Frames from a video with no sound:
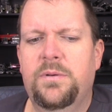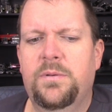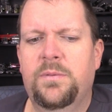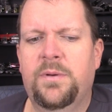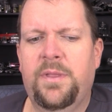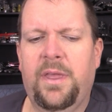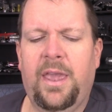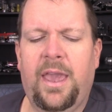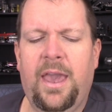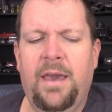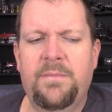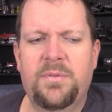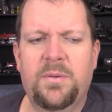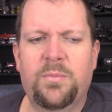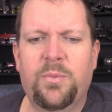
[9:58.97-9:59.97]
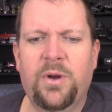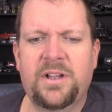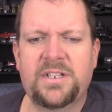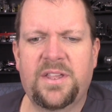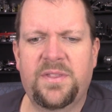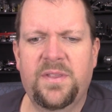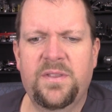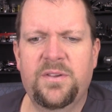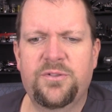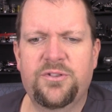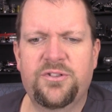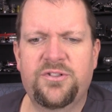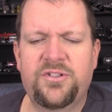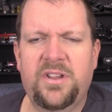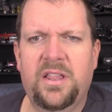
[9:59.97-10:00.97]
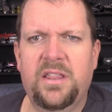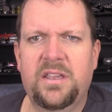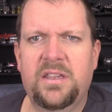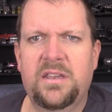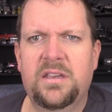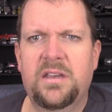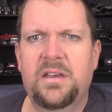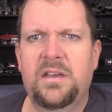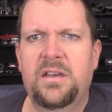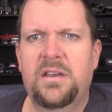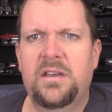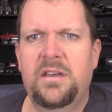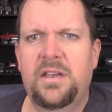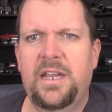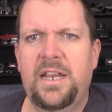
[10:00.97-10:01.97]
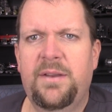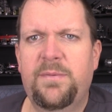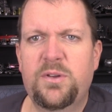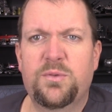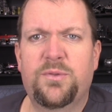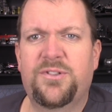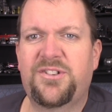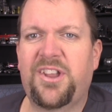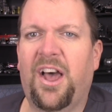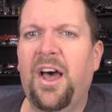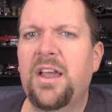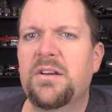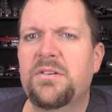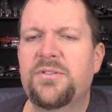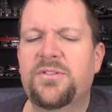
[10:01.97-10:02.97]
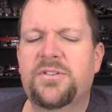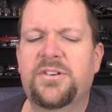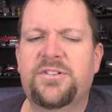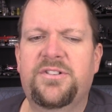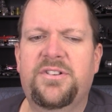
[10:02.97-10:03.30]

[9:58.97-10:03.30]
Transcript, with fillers: where they have the bricks, I think they're just selling individual styles. They're not